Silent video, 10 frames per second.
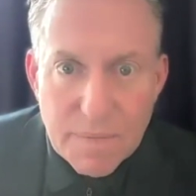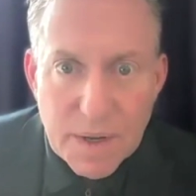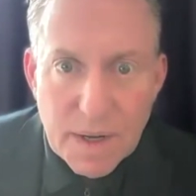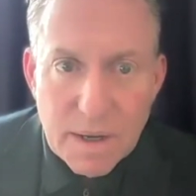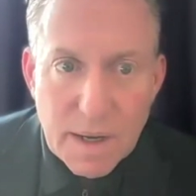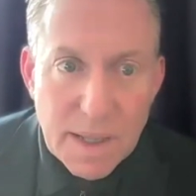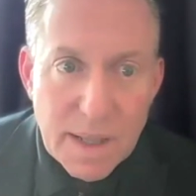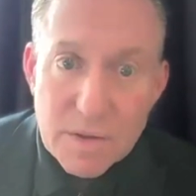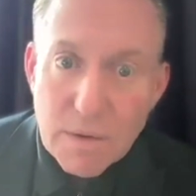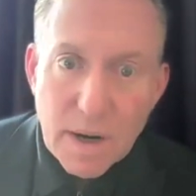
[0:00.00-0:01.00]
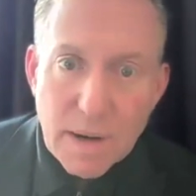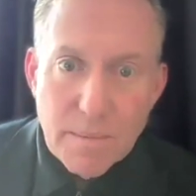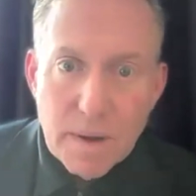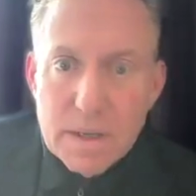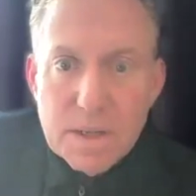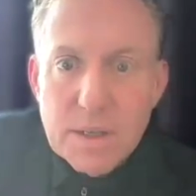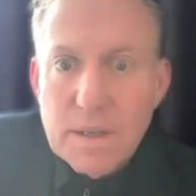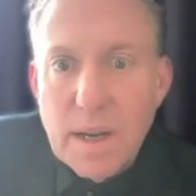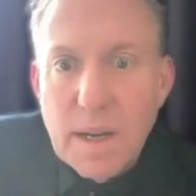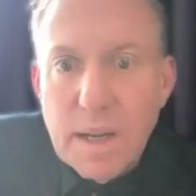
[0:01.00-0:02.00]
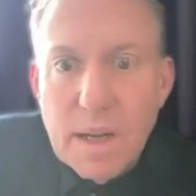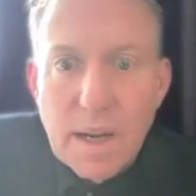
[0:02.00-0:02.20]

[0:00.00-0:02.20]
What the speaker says: And that's where I